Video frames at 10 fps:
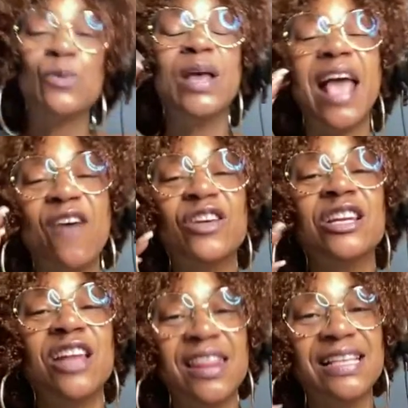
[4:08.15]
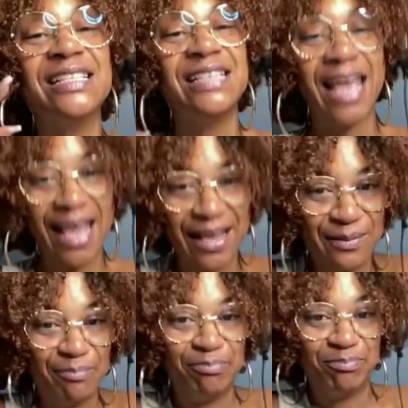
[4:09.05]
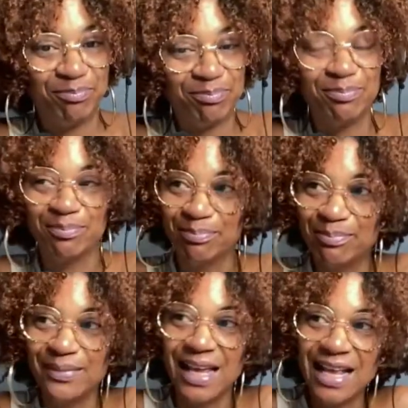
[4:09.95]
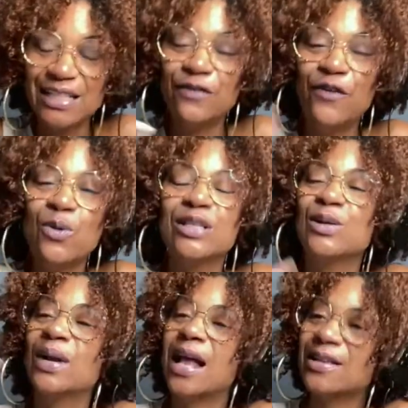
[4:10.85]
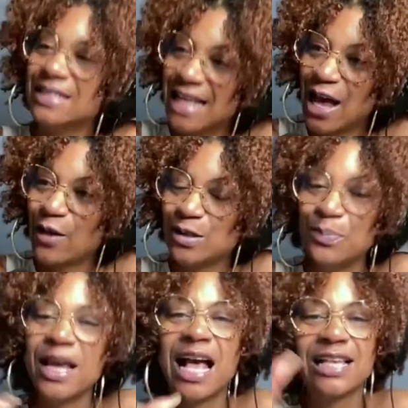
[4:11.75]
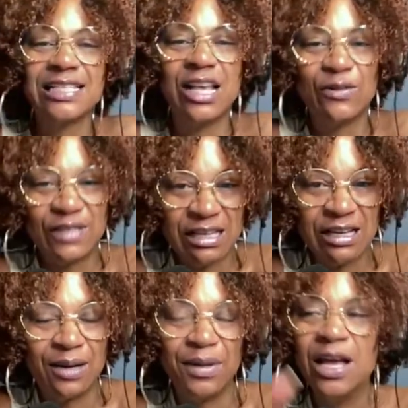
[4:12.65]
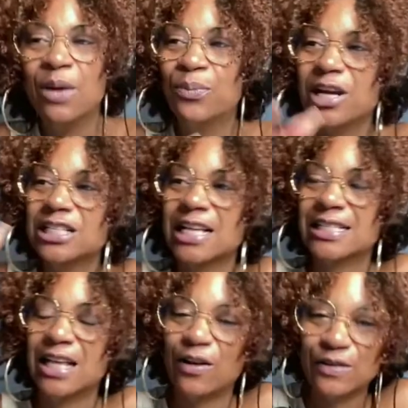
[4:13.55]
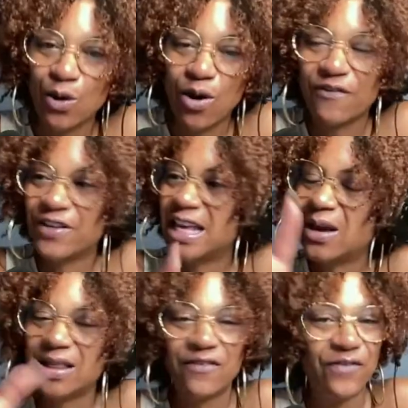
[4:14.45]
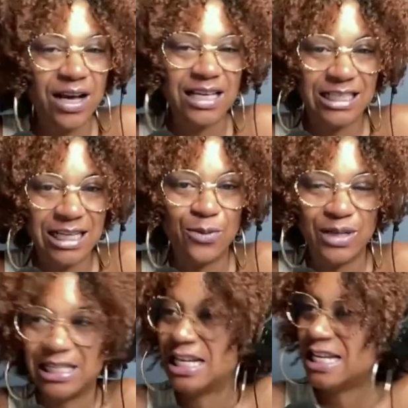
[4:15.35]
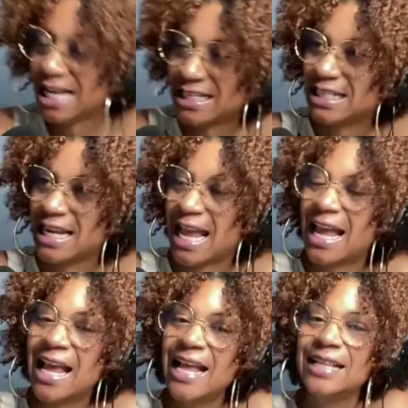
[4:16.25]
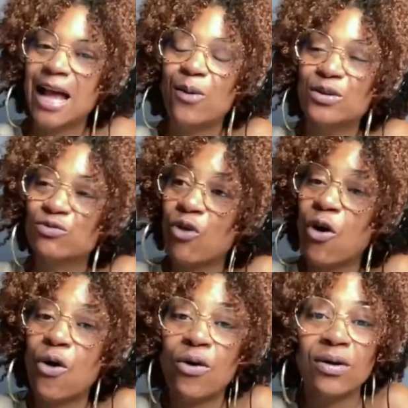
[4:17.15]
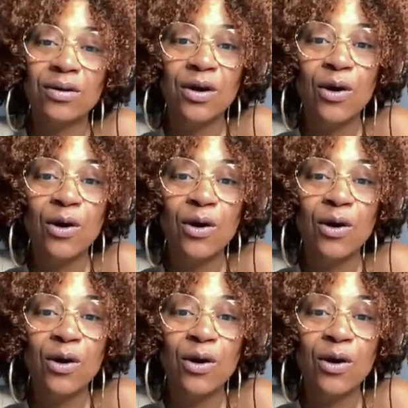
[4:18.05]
We have another day to focus on ourselves, pick ourselves up, brush ourselves off, forget the fucking shit we did yesterday that was wrong